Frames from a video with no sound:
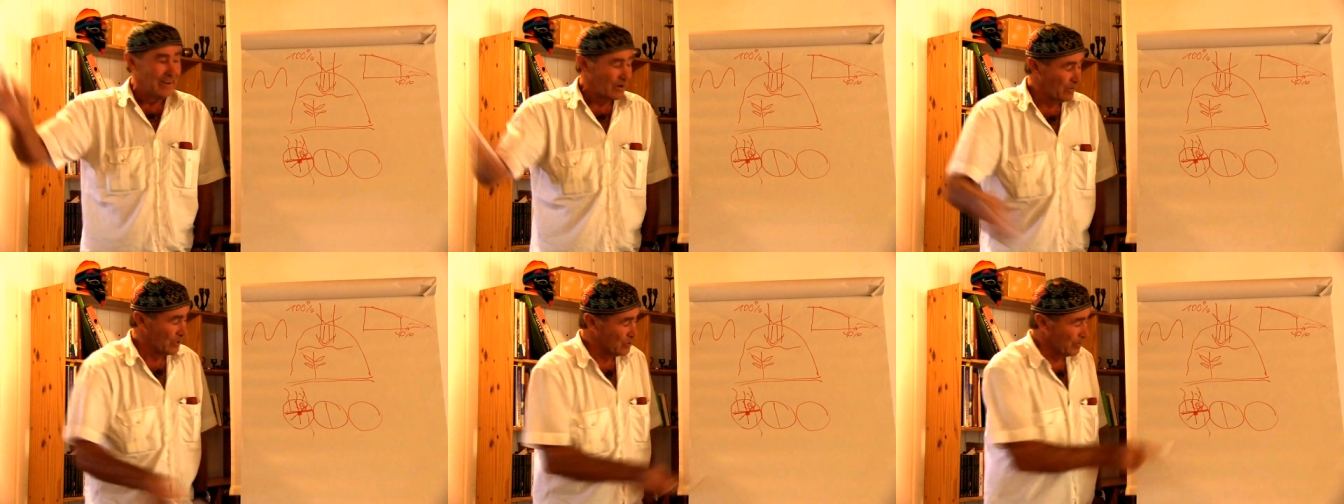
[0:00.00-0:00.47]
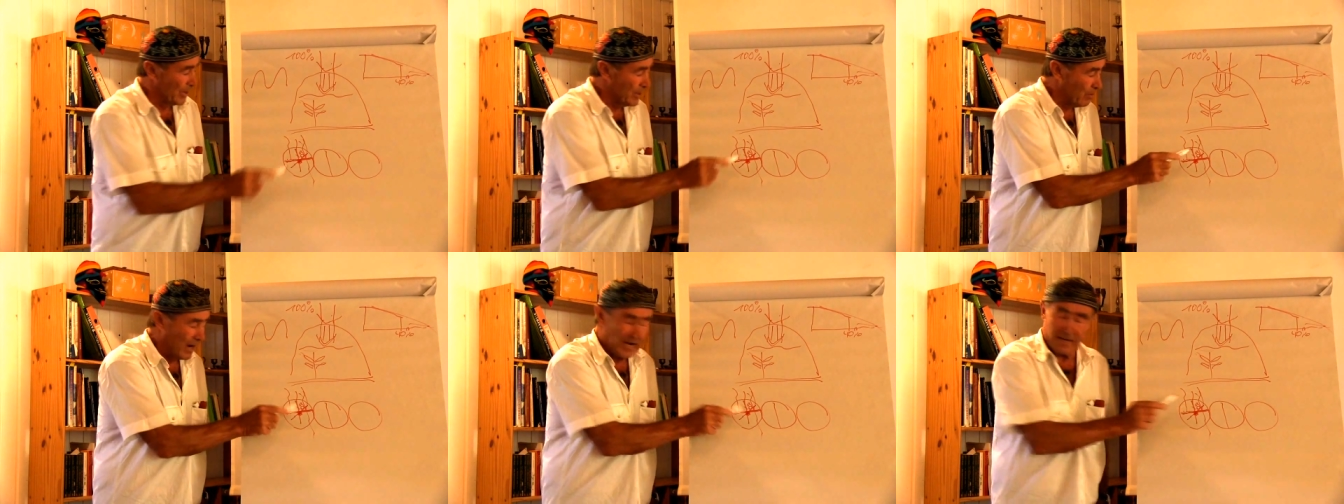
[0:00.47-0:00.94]
which
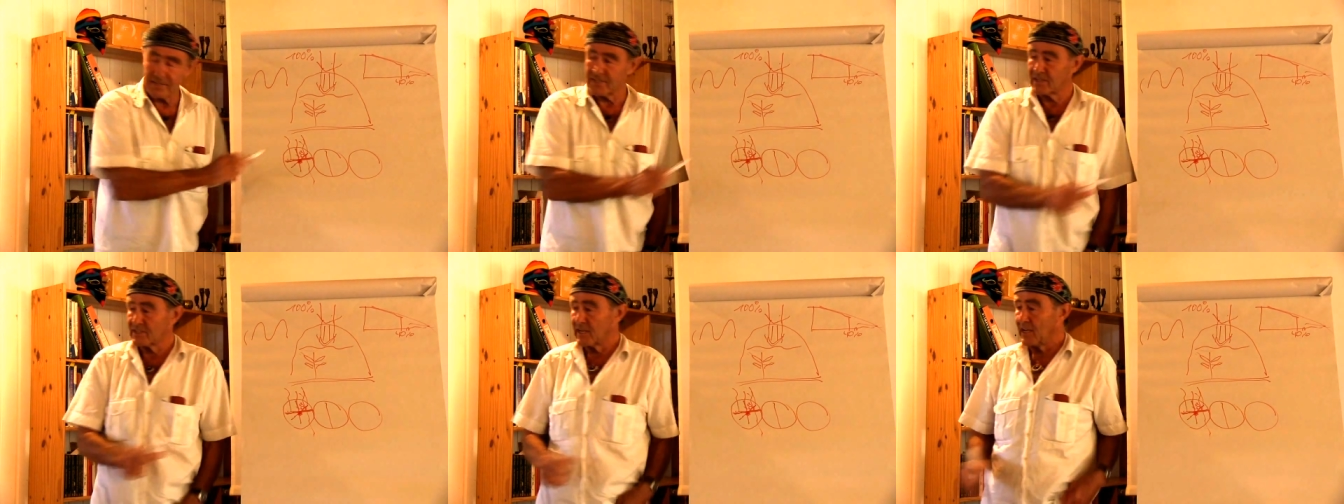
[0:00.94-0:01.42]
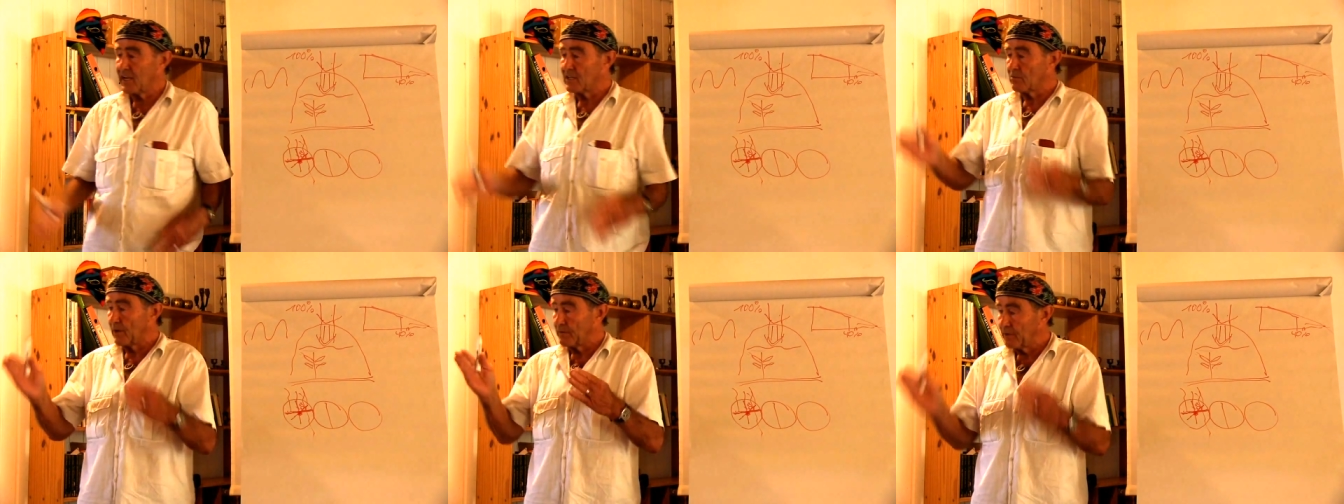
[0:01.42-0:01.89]
requires this
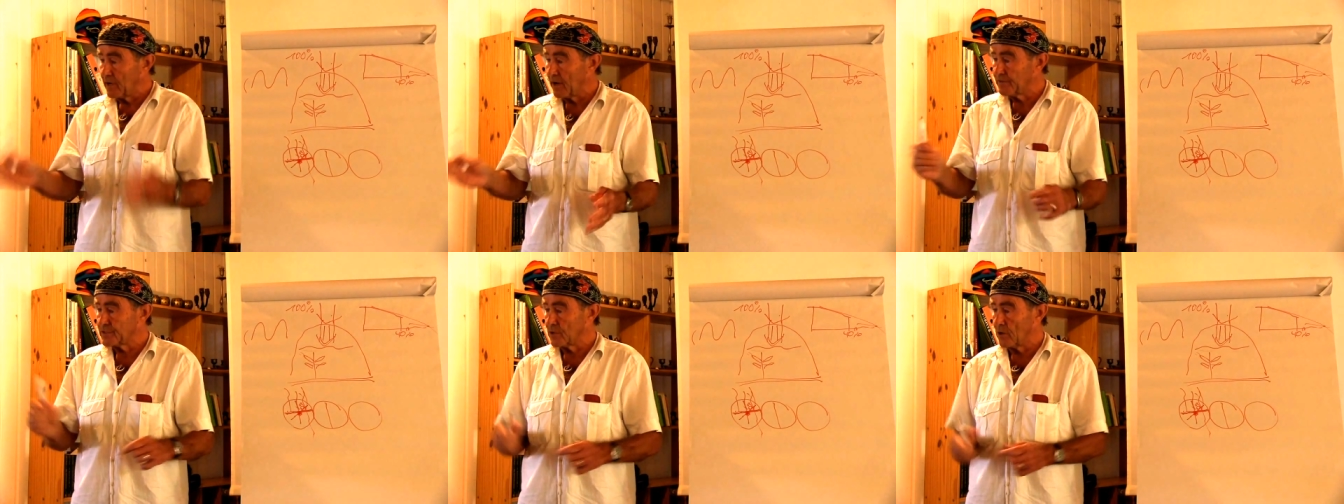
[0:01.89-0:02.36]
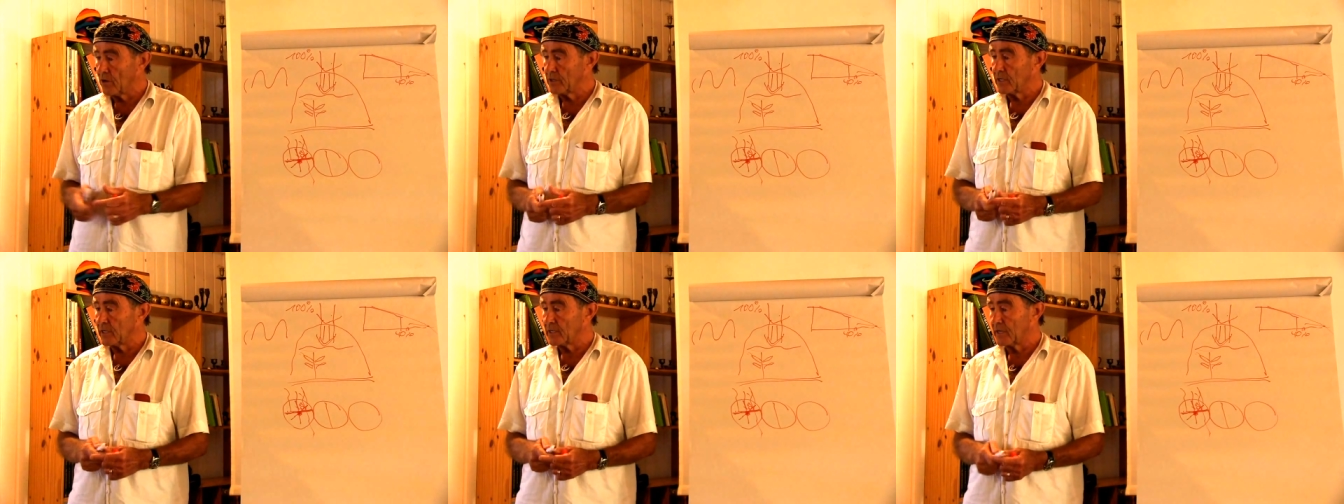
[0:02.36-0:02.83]
heat when we have stored
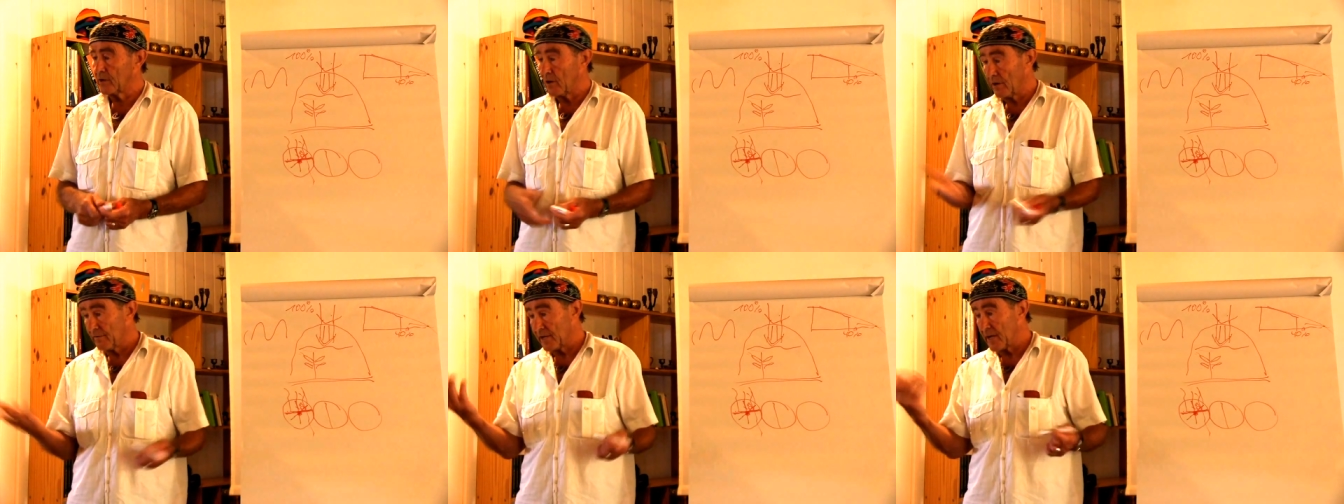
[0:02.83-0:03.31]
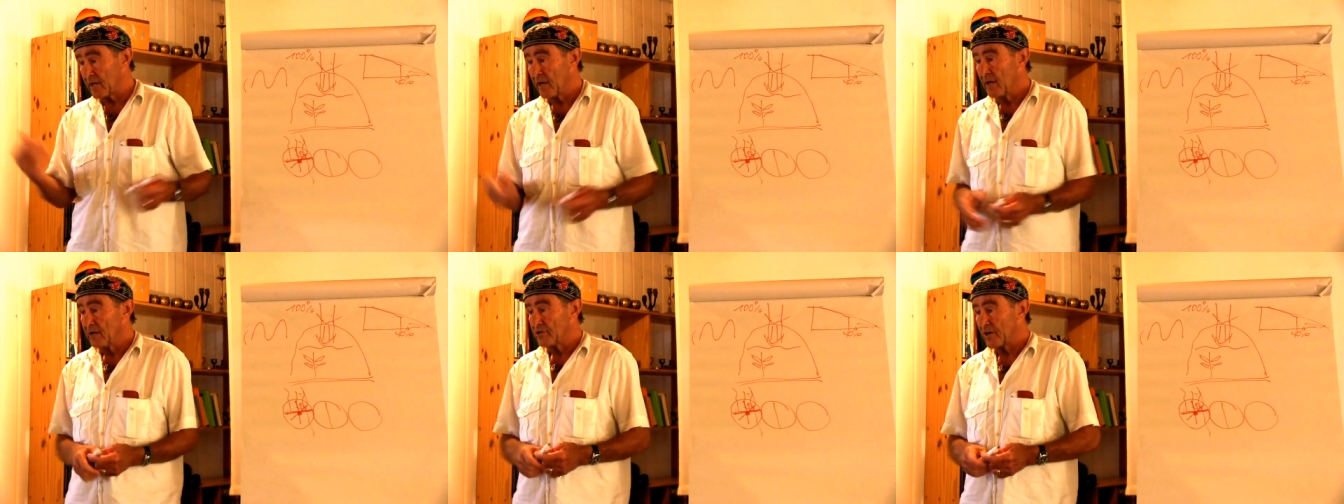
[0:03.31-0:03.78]
it, and
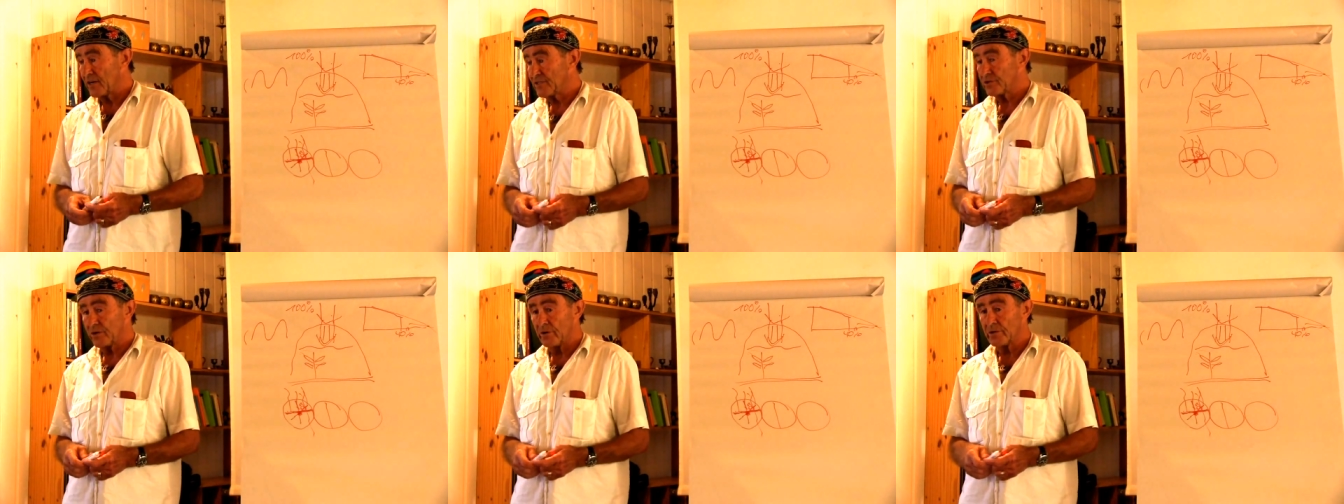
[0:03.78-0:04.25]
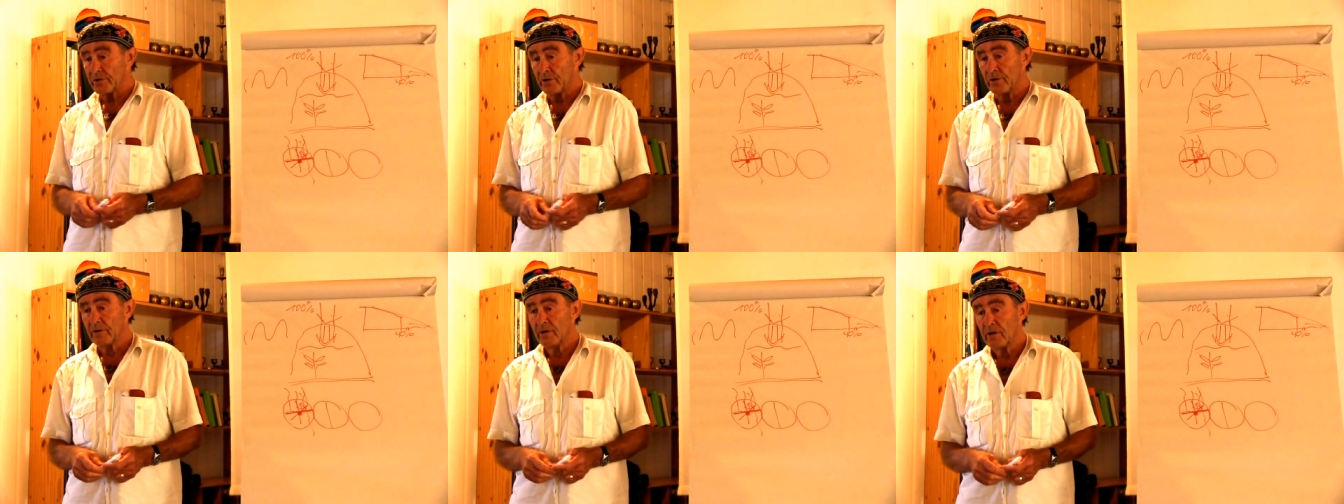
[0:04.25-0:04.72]
Olivier just showed
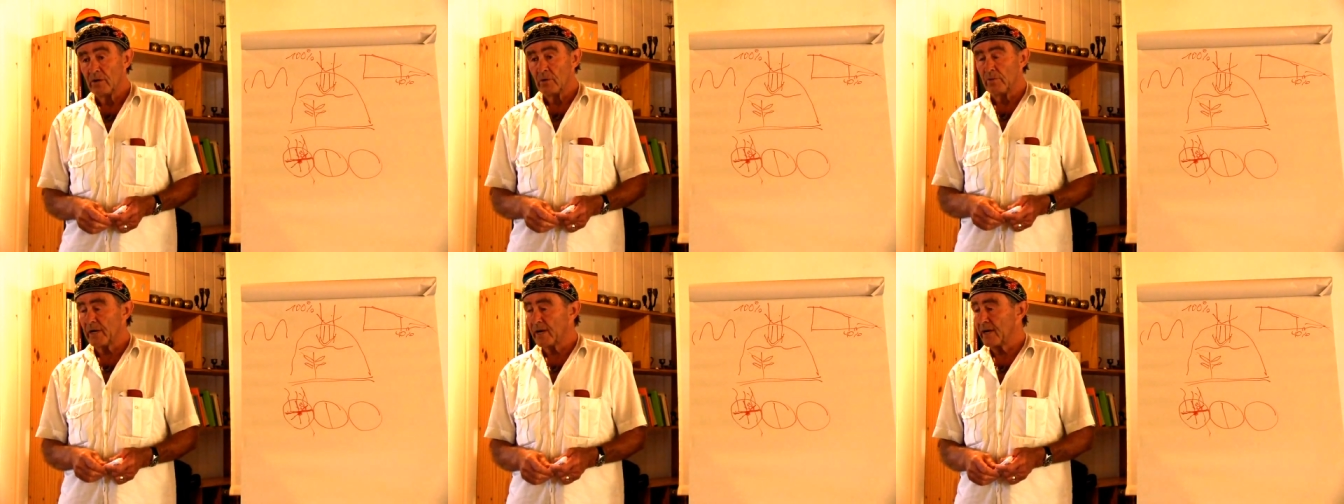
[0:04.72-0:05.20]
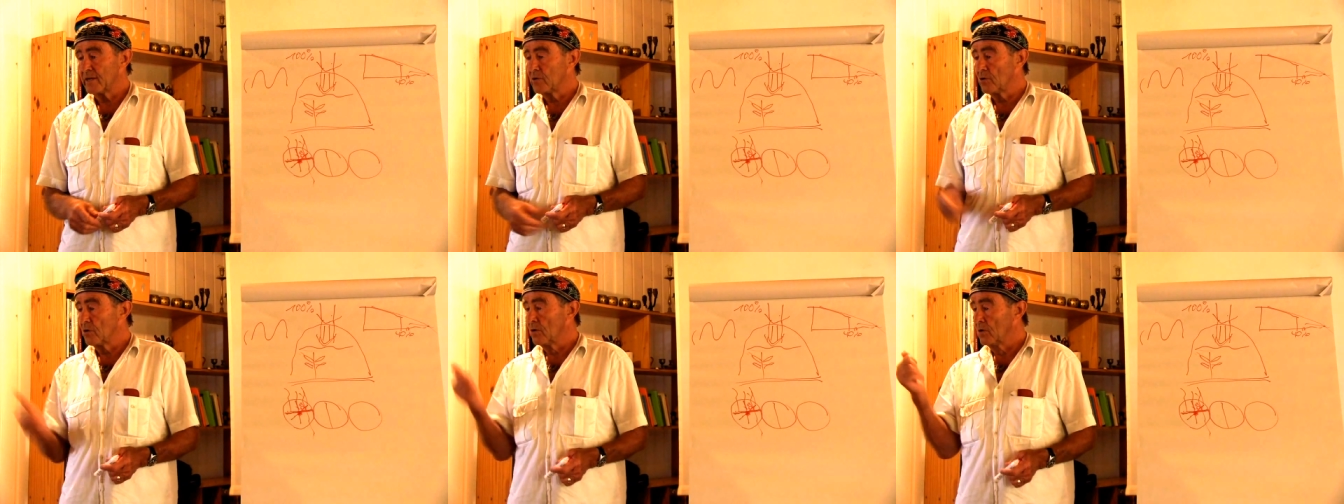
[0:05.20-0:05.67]
you we can
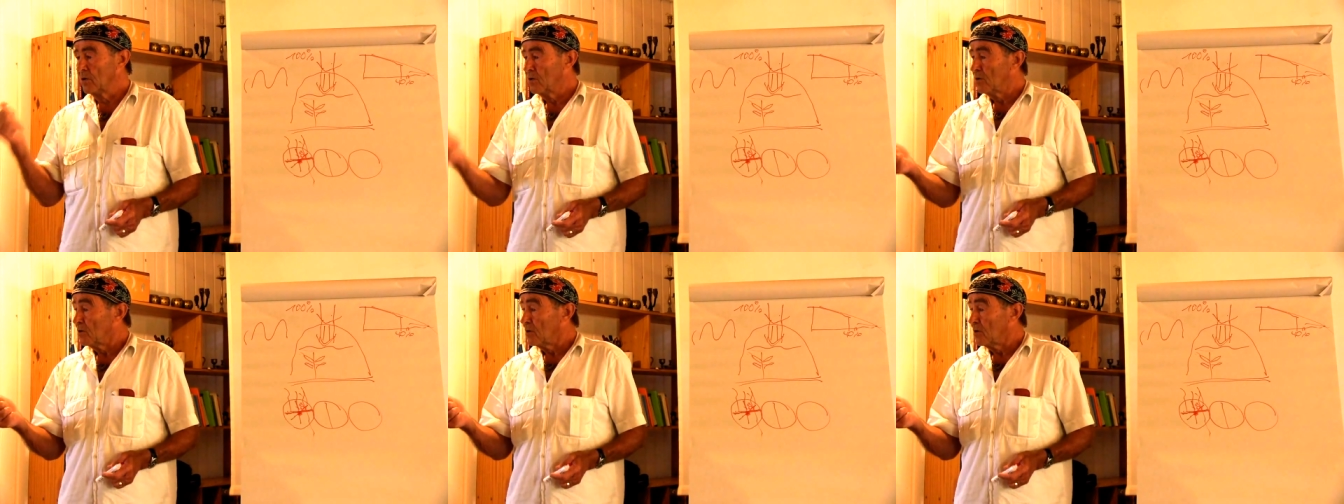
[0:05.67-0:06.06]
do